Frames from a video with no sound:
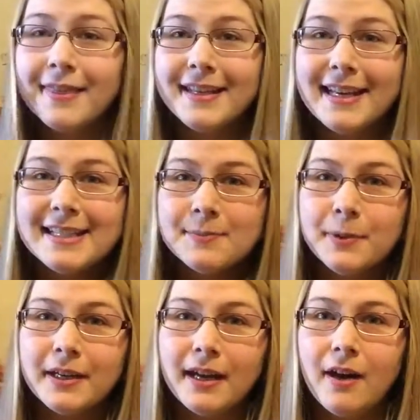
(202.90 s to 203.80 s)
The next
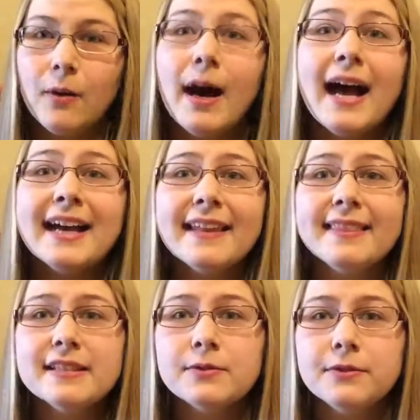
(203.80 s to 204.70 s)
book, oh, I got
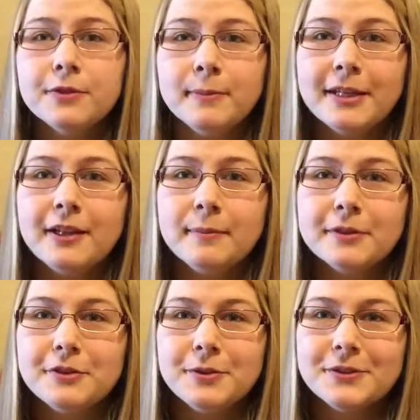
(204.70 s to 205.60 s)
this one from my grandma
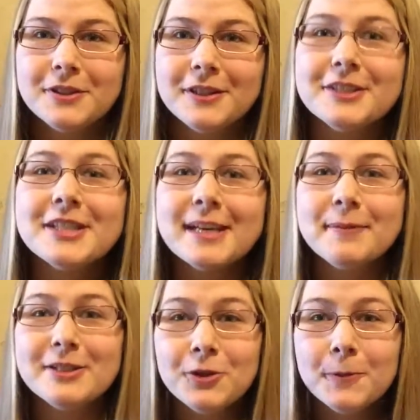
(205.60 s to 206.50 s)
too. Sorry, she gave
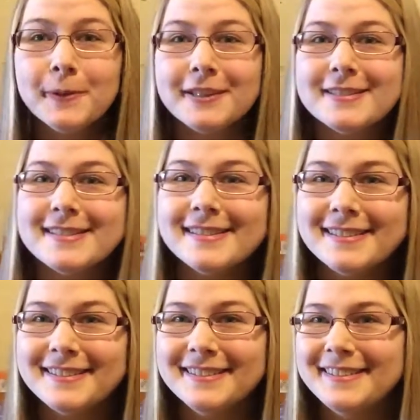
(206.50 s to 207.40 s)
me two books.
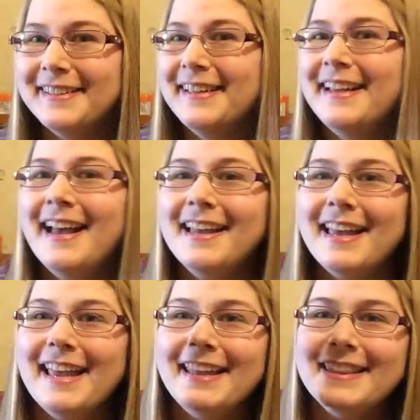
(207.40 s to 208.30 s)

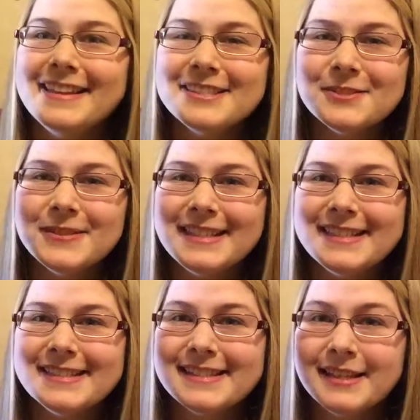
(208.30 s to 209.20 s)
And this one
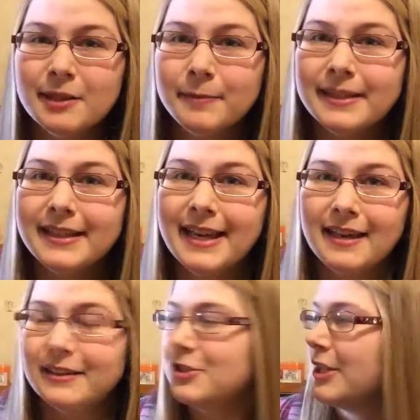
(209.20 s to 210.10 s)
is Hillbilly
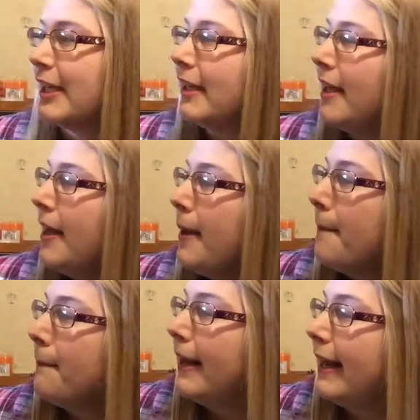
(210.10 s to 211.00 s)
Elegy
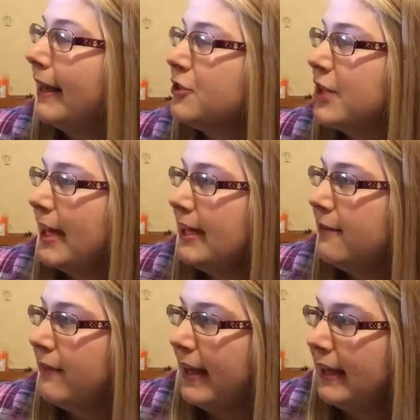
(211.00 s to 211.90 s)
by
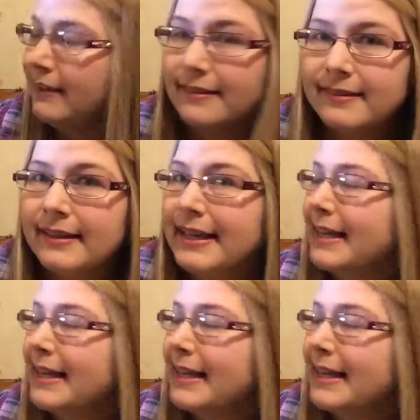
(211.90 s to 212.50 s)
J.D. Vance.